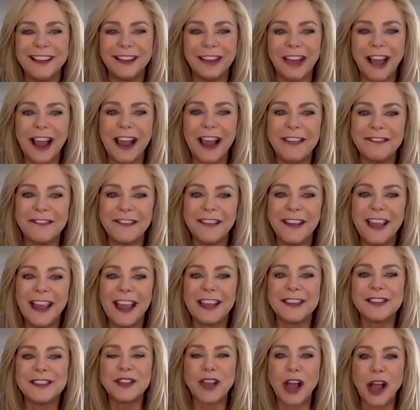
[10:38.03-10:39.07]
life.
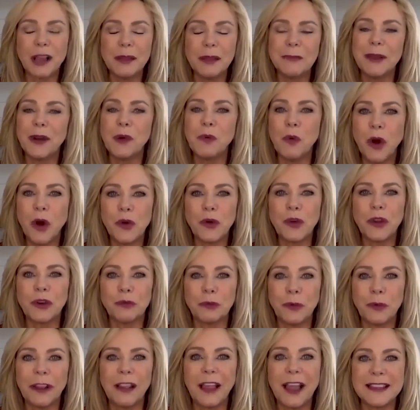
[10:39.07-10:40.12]
And Solomon awoke
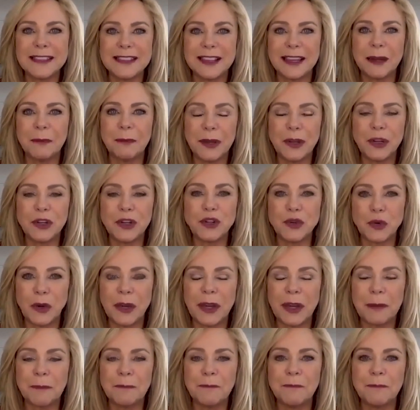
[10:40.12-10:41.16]
and realized it had been a
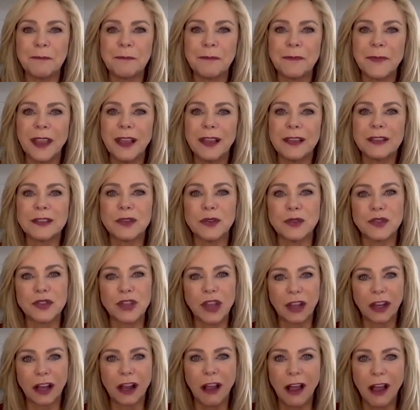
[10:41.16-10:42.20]
dream. So,
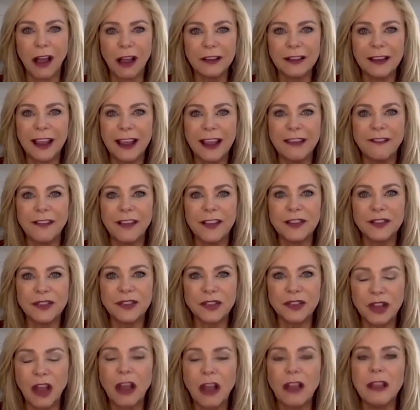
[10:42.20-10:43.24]
so God gave
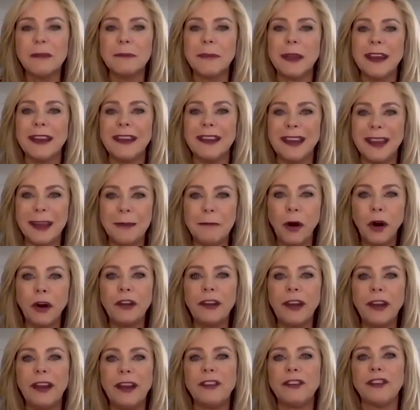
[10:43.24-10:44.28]
Solomon an
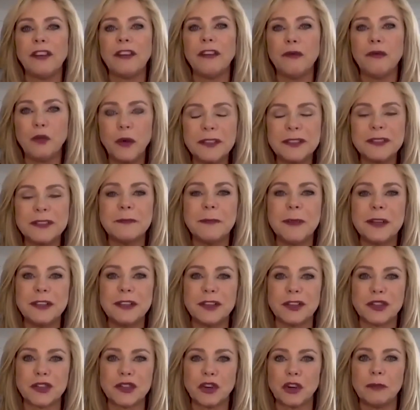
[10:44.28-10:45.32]
impartation of wisdom and
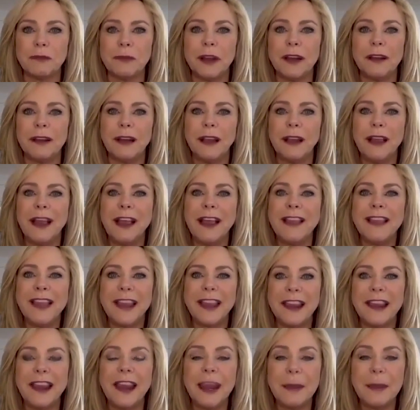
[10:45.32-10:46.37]
discernment
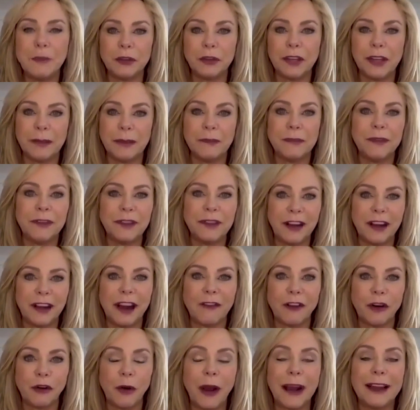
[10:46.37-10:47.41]
that enabled him to
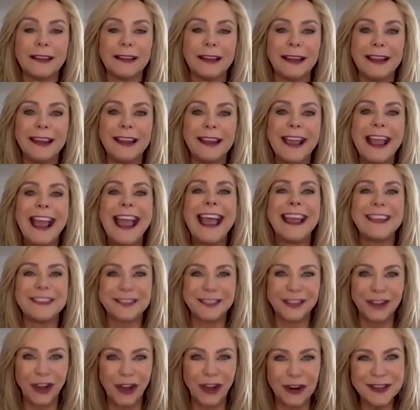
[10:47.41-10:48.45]
govern rightly
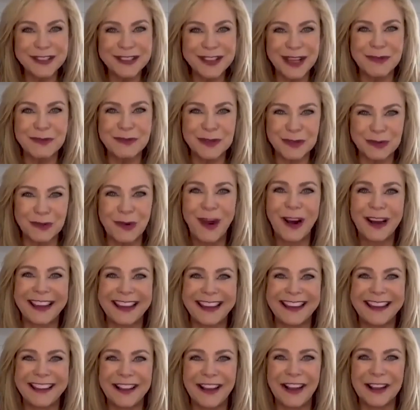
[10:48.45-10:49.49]
as long as he was
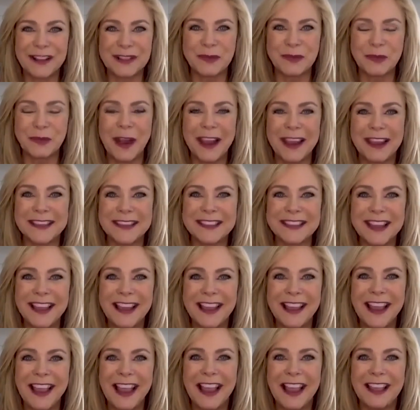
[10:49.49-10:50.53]
walking in God's ways.
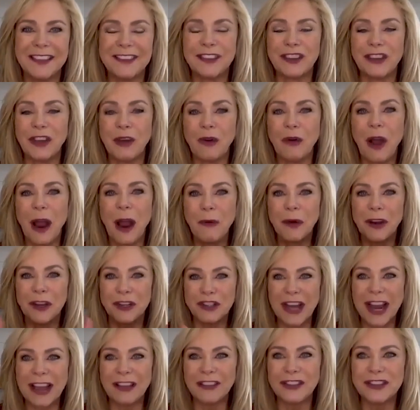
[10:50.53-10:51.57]
And so I want to
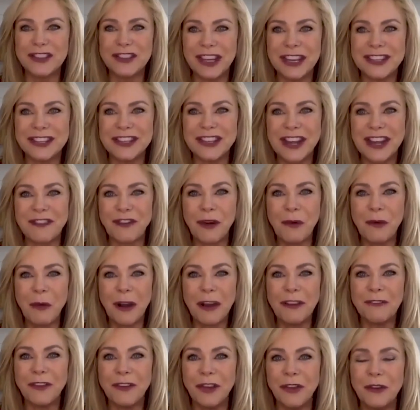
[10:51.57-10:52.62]
challenge each and every
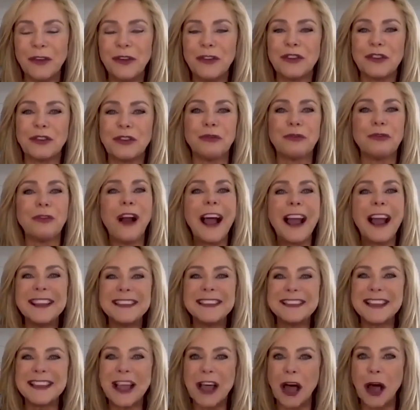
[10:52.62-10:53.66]
one of you to
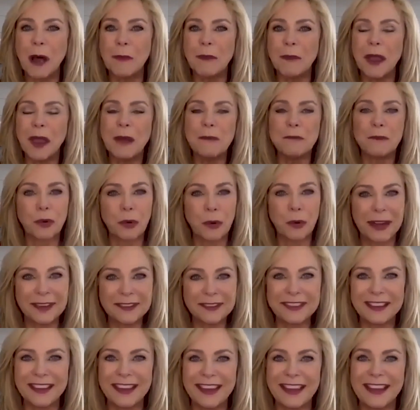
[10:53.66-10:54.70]
rise up,
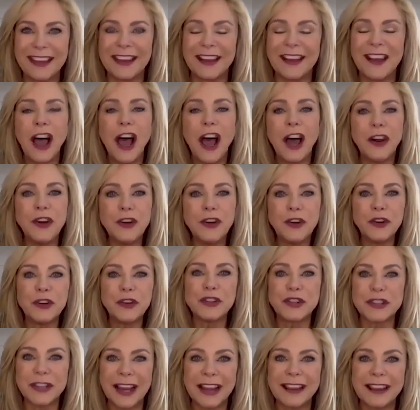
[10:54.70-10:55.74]
press in,
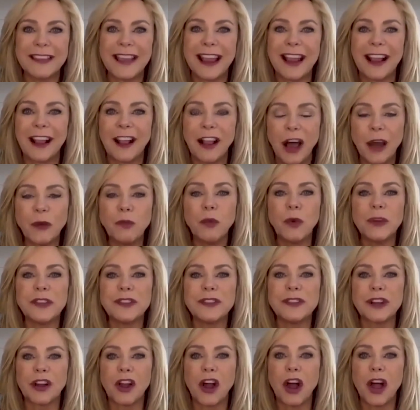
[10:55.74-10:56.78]
understand that God
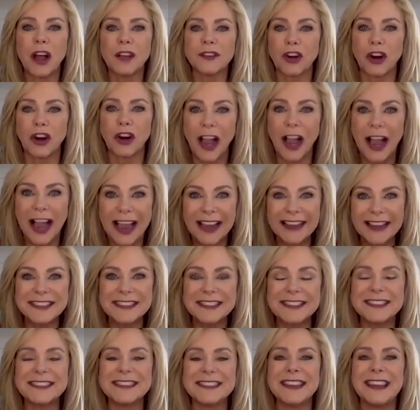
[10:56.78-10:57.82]
wants to cause our eyes
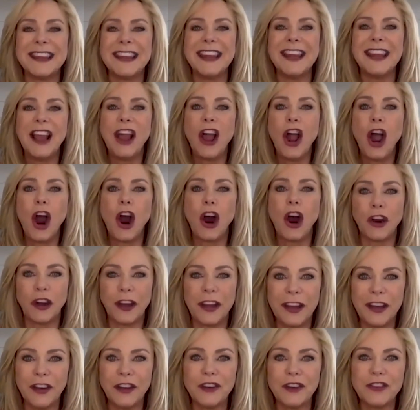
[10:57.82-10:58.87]
to see, our
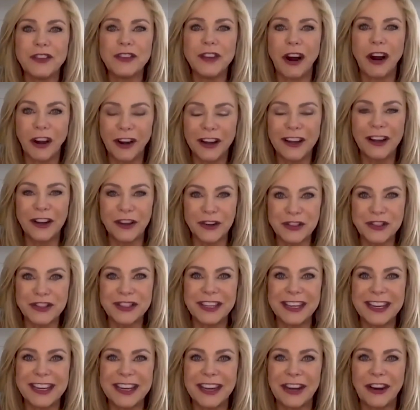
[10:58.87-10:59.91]
ears, our ears
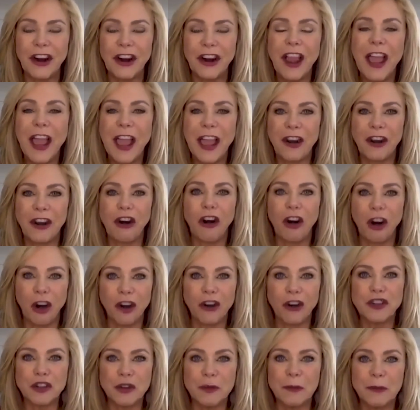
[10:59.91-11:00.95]
to hear, and our
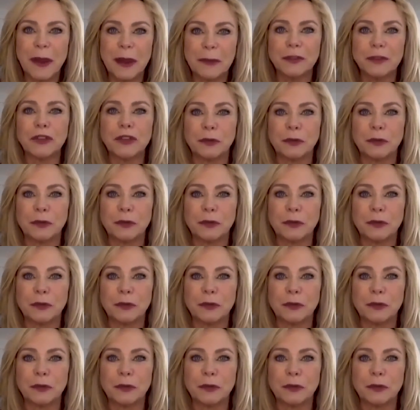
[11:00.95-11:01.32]
hearts to be able